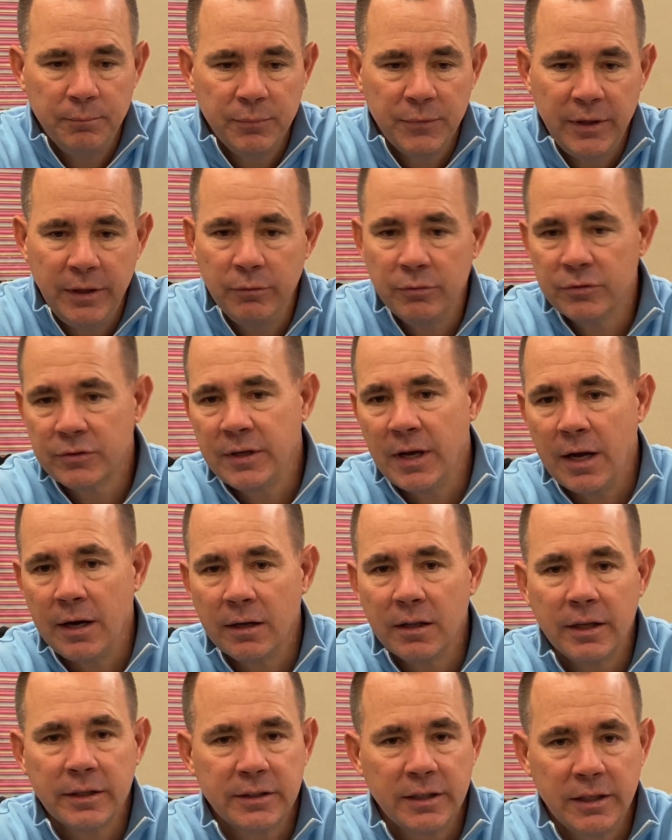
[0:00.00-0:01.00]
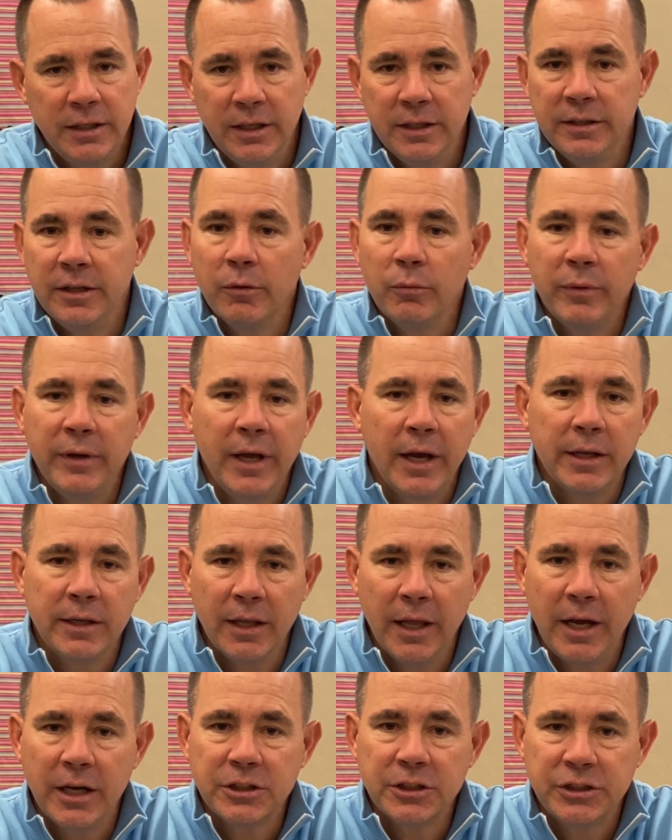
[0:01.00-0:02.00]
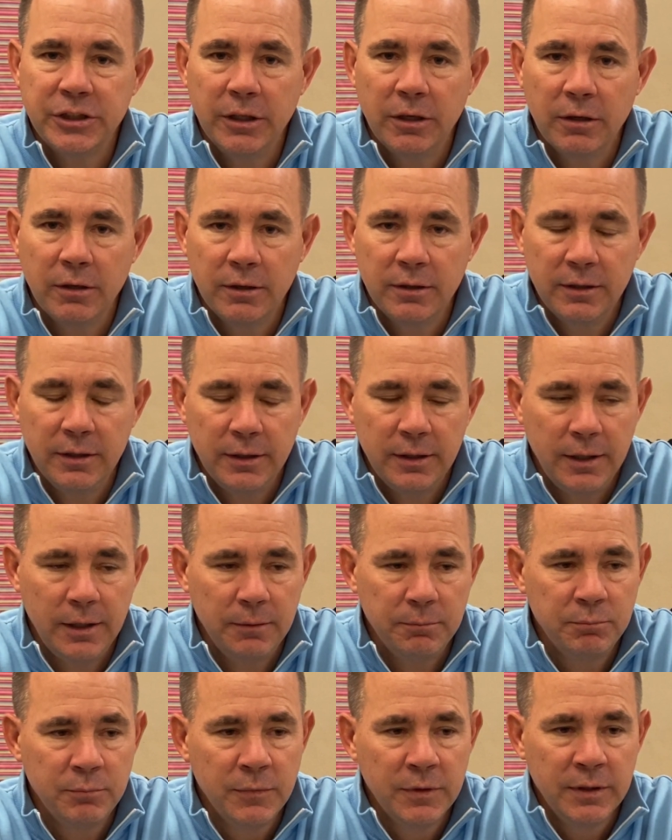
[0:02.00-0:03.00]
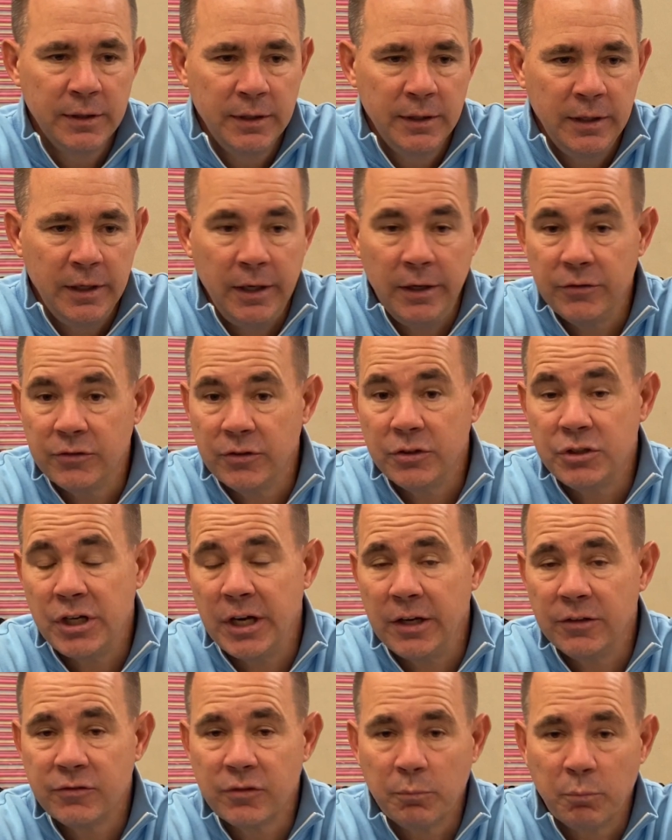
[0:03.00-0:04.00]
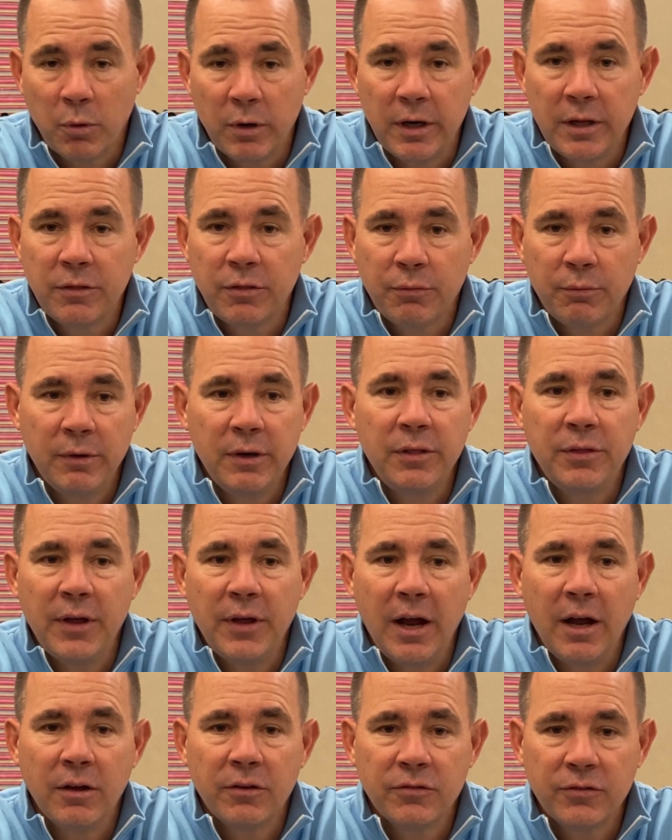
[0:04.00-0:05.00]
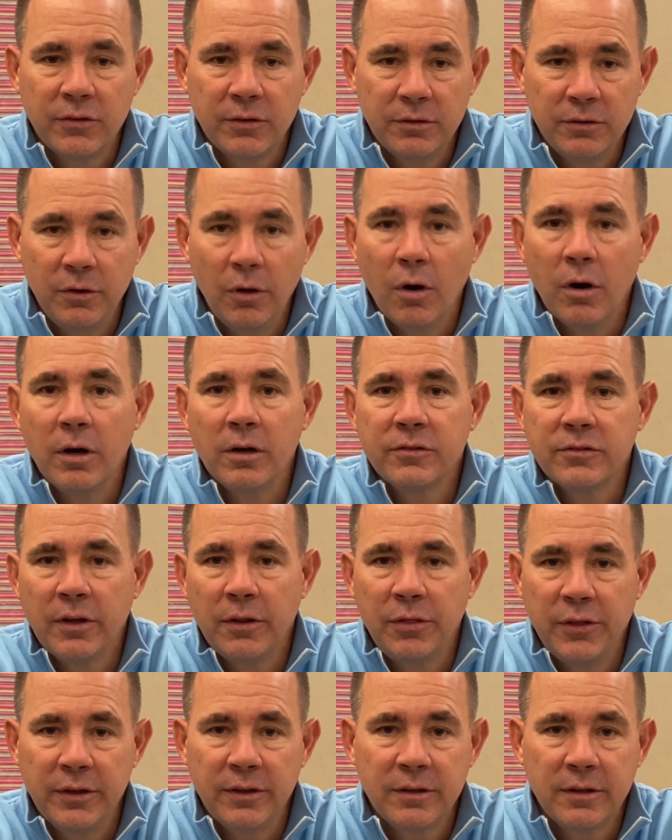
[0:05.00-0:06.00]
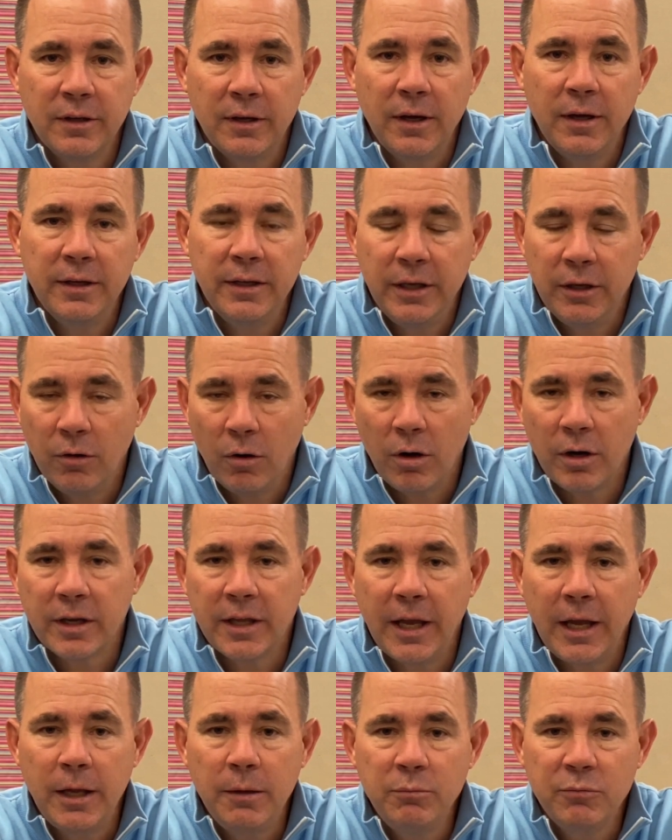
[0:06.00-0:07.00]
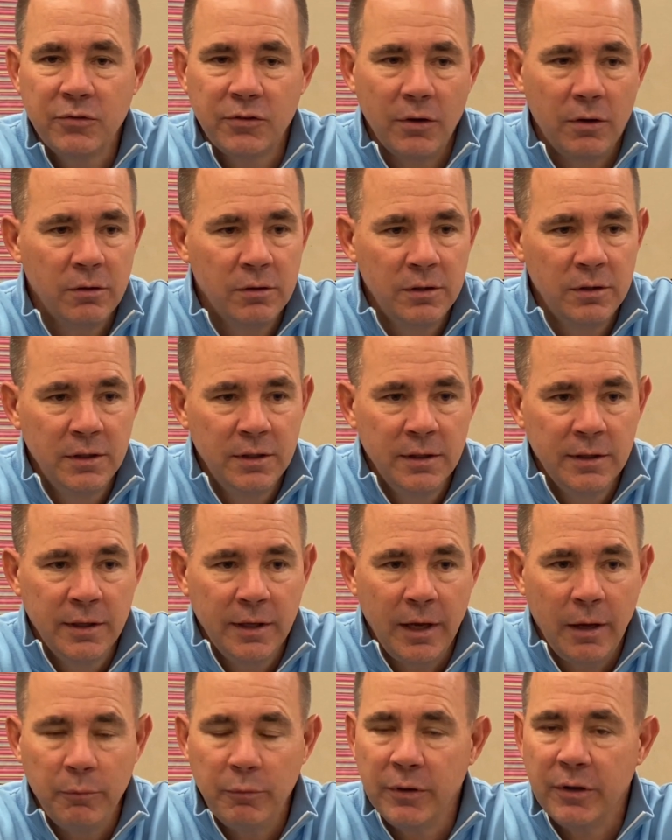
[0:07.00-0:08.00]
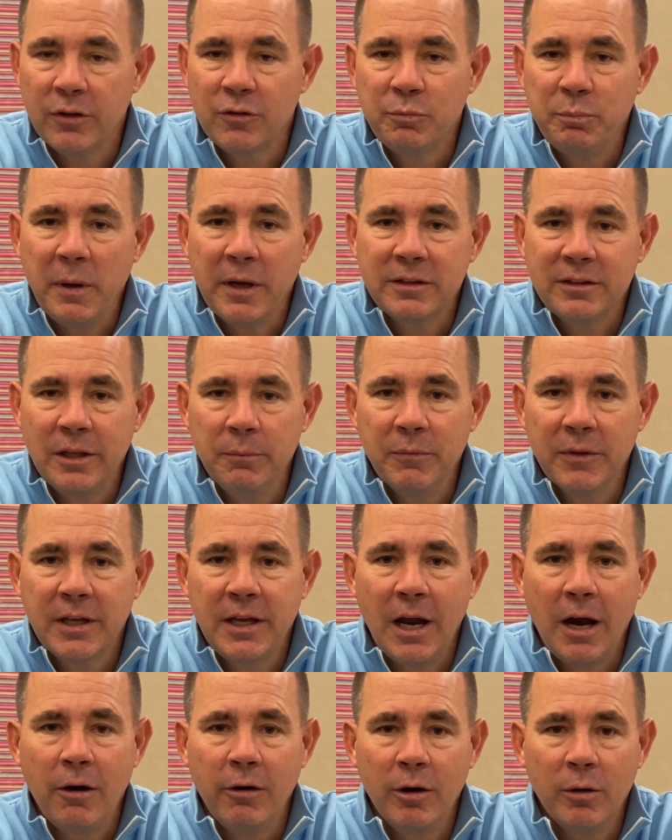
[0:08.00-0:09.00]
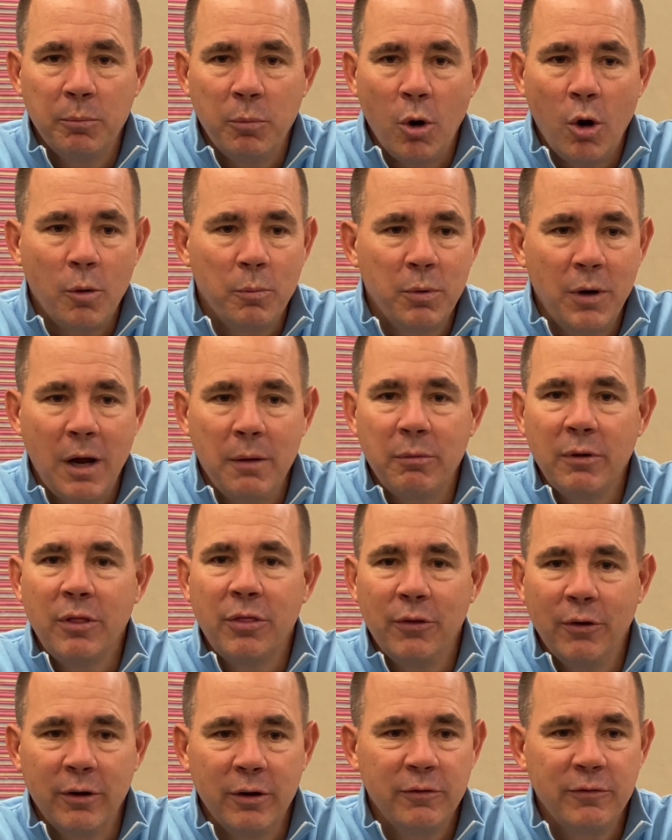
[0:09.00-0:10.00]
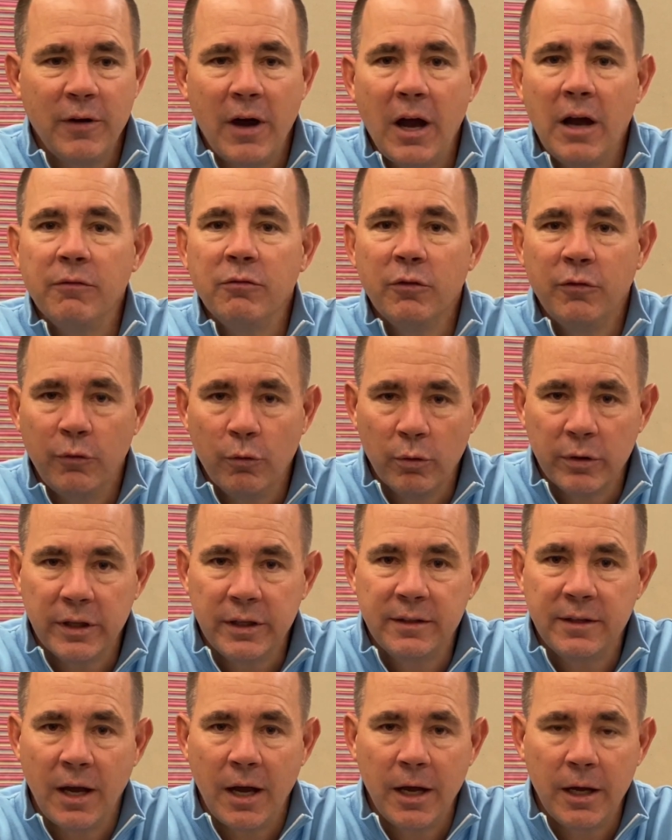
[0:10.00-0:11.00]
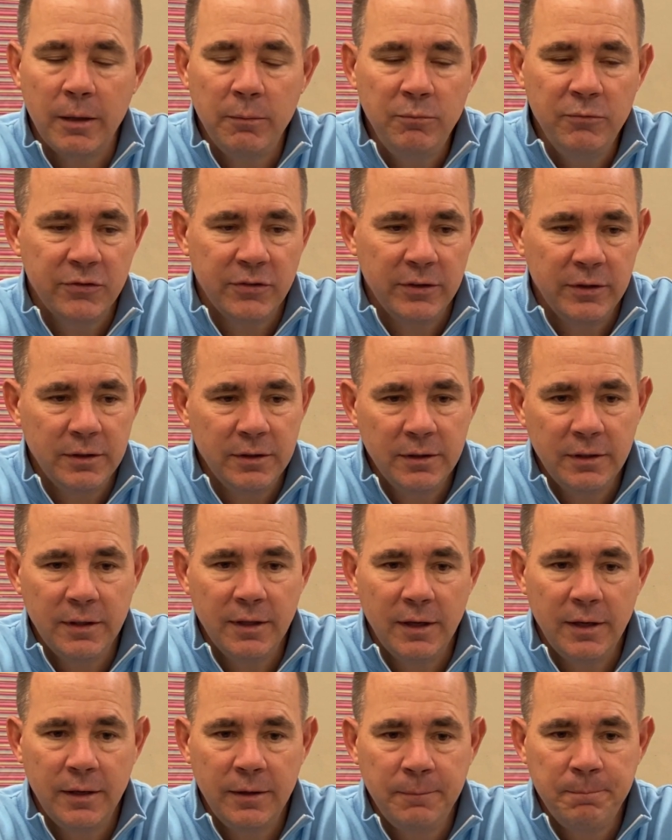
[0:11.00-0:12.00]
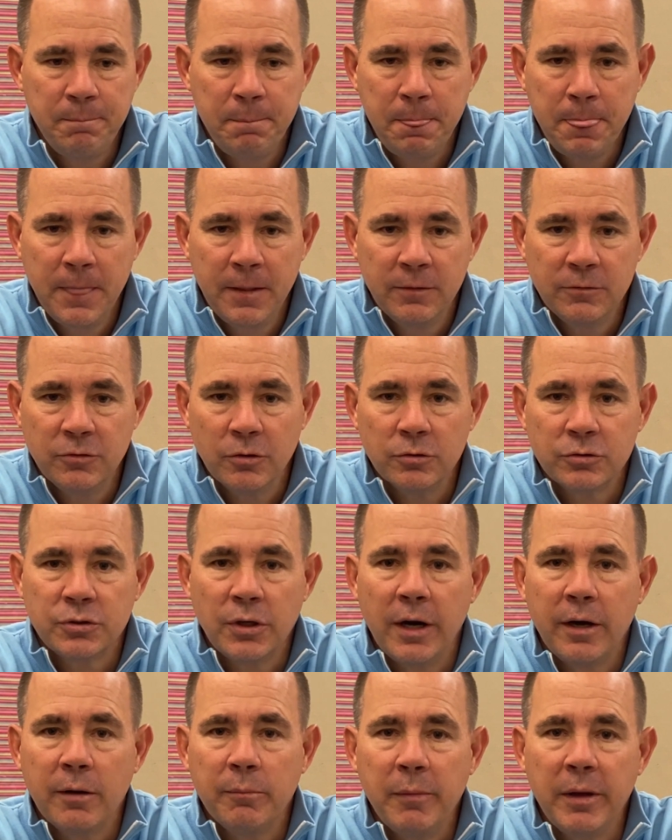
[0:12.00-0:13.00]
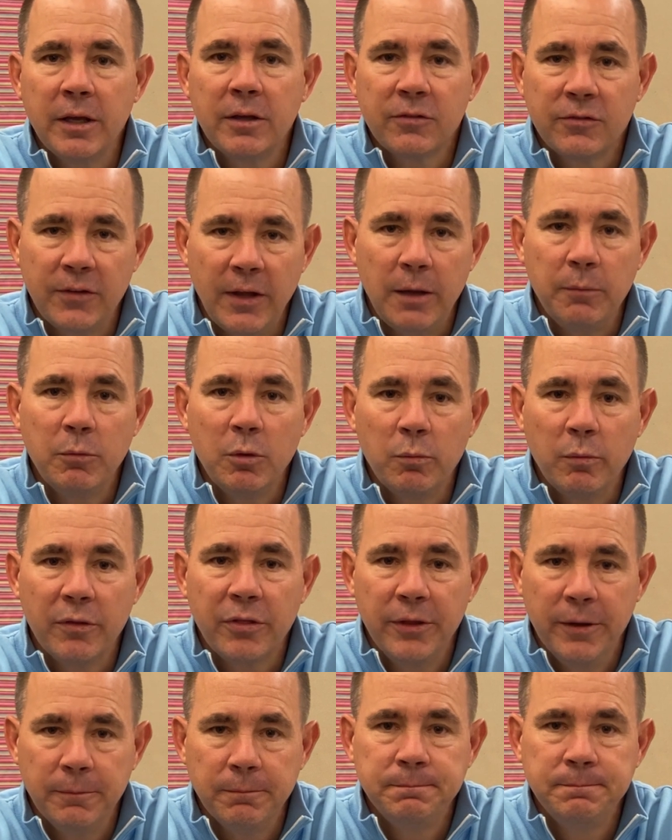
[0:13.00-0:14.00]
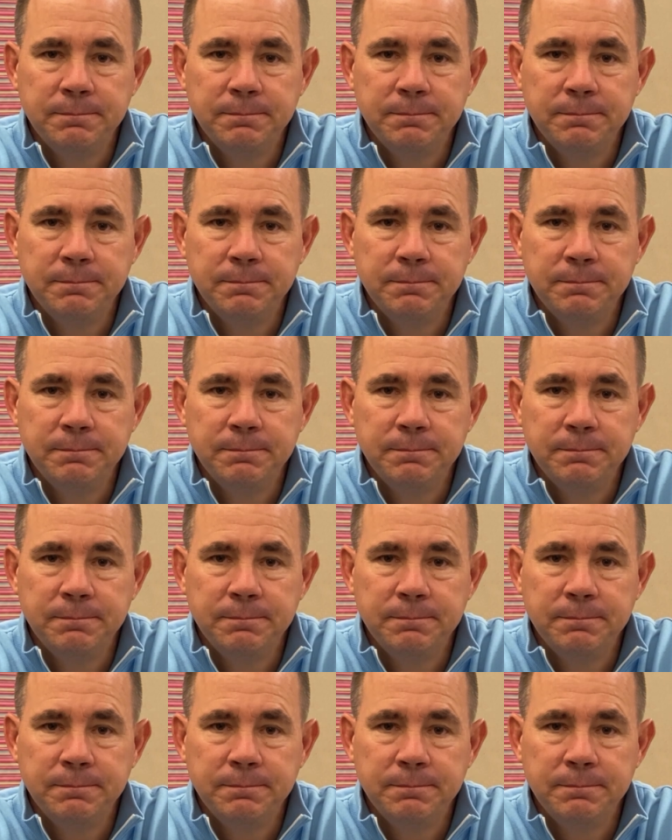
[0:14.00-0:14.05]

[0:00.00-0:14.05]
He was kind of like the kid that we had last year. He has a chance to break 3,000 yards, I think, in our game. So I would expect him to carry the ball probably 35 to 40 times, and they'll try to make a statement with him.